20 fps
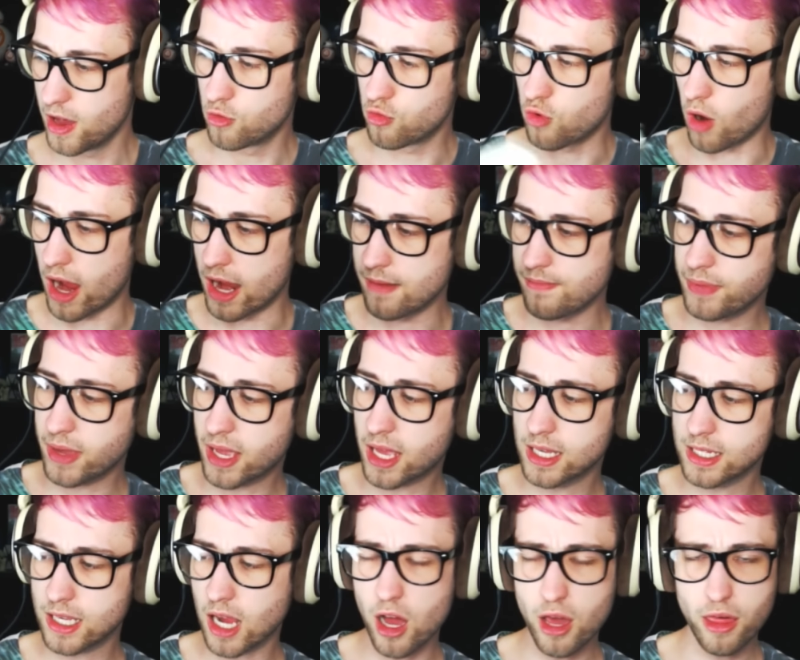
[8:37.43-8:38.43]
Right,
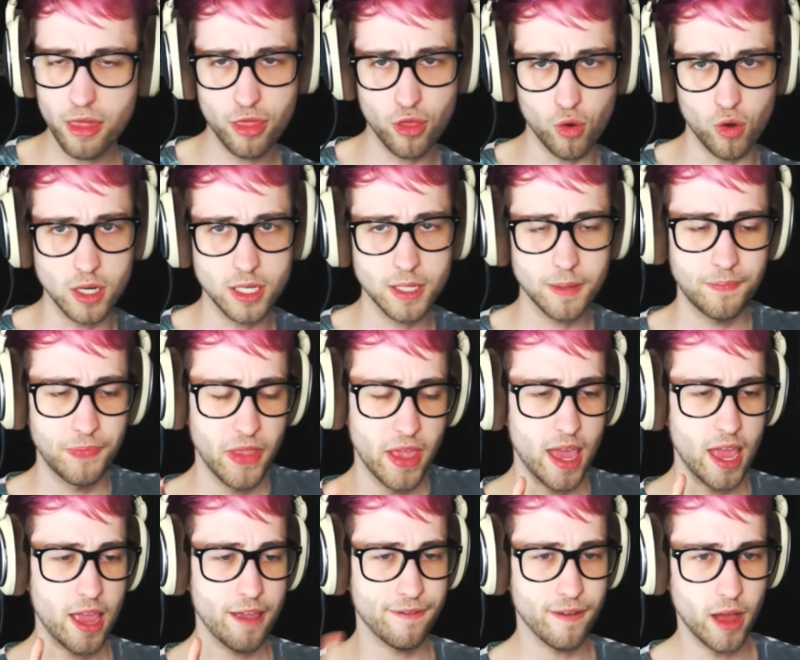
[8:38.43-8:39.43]
because I thought
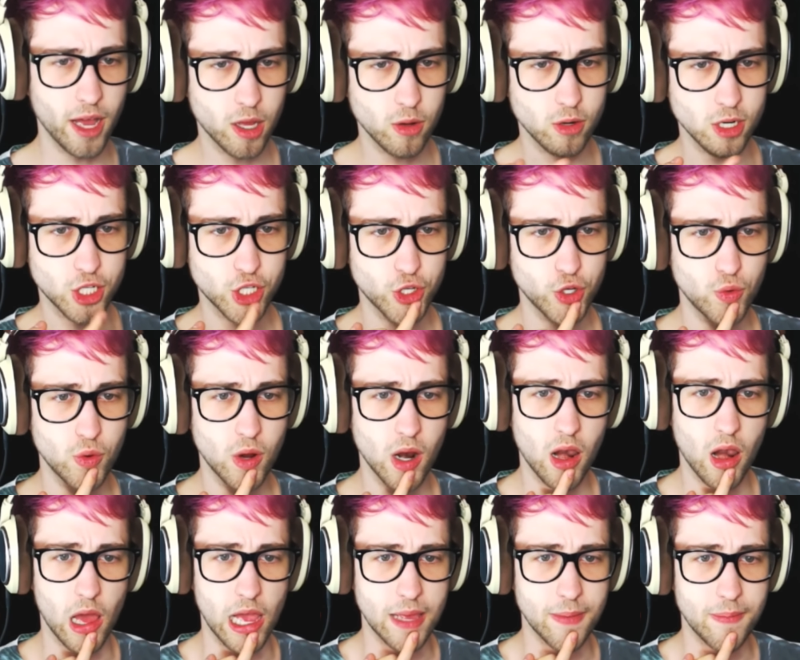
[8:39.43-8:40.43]
if I go on to
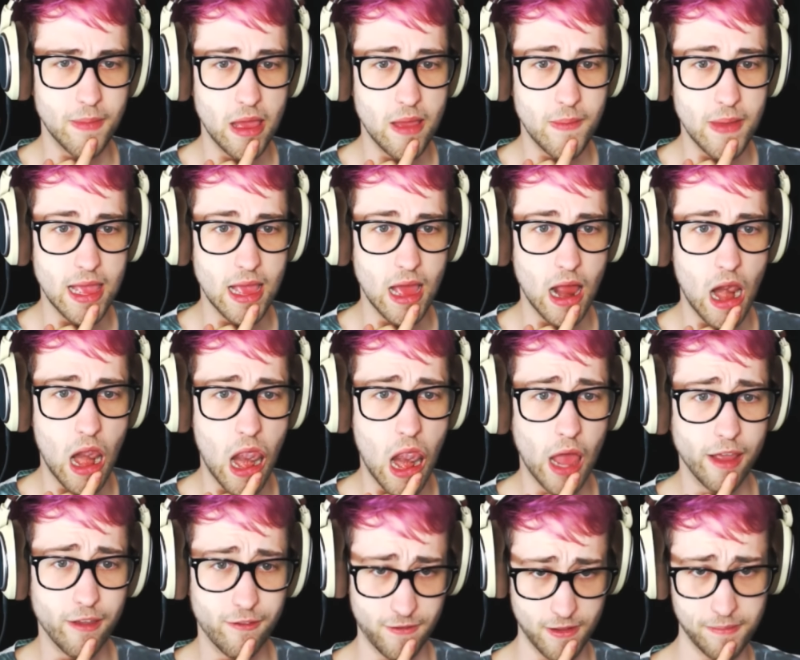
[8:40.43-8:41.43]
like maybe
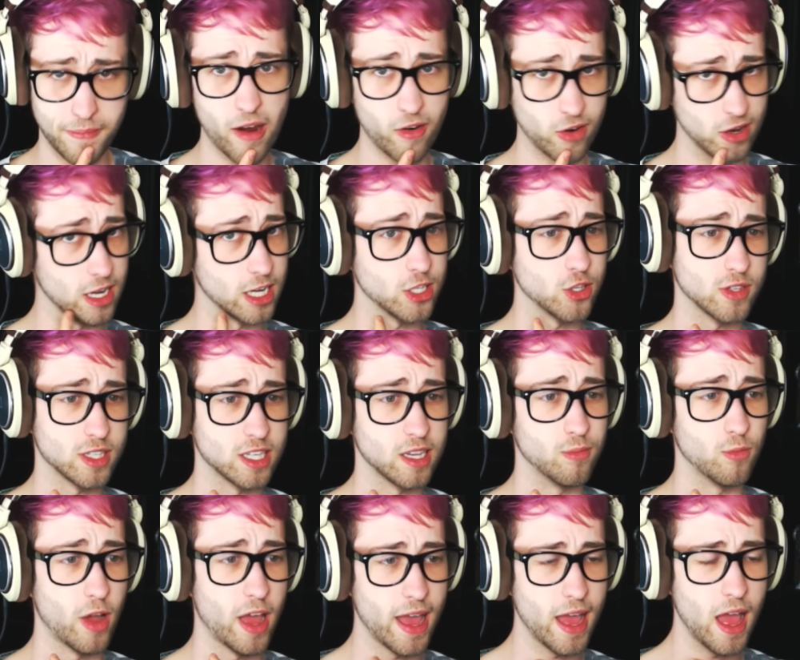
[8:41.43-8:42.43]
Life in Paradise or
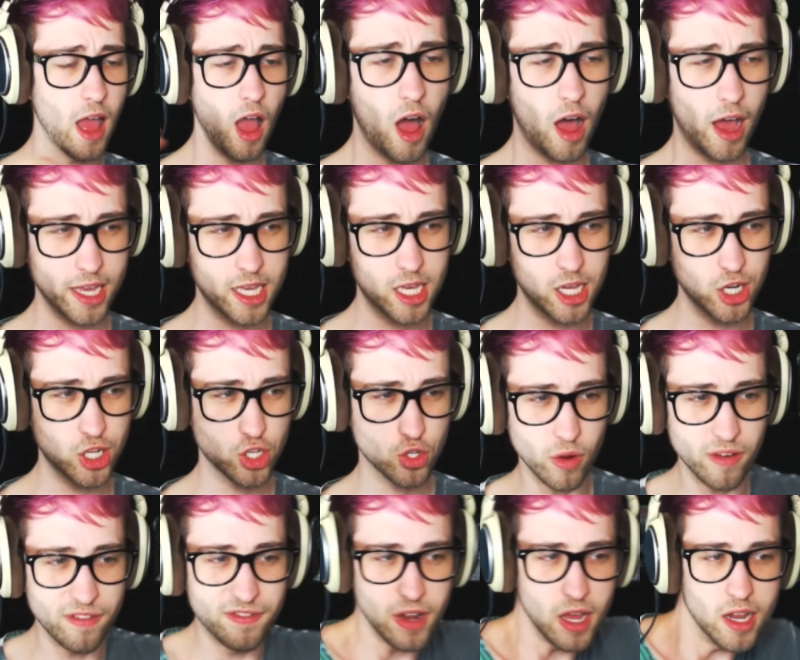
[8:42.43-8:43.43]
somewhere, I could
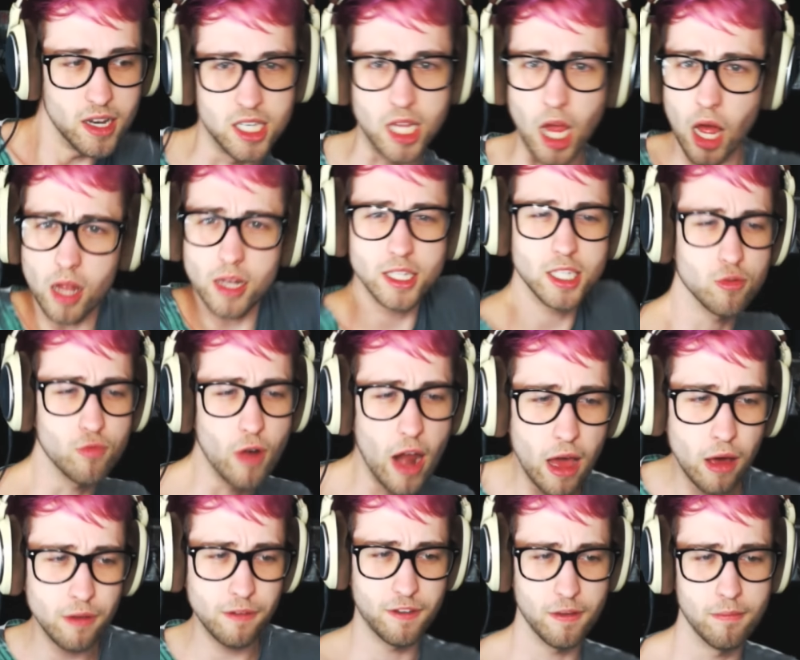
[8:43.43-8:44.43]
sort of dance
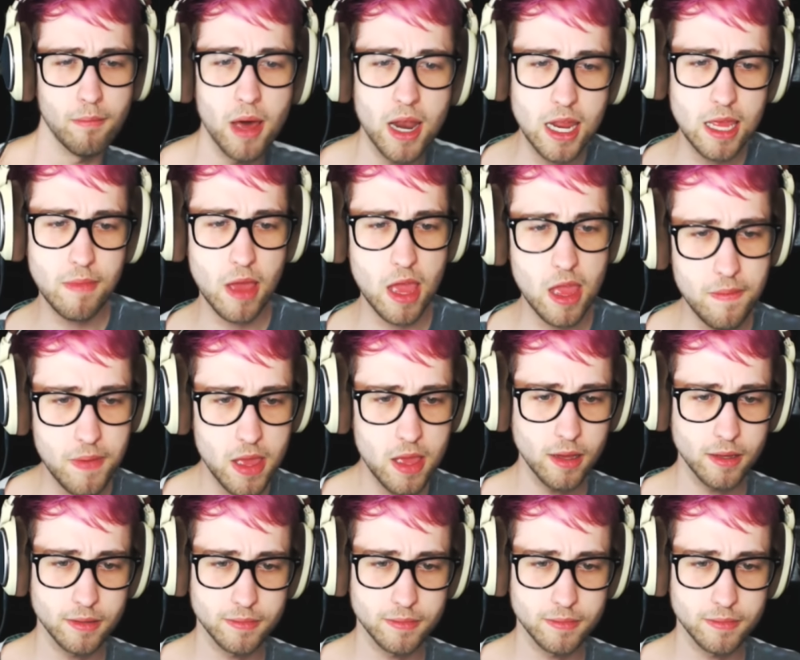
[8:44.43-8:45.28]
around for money maybe?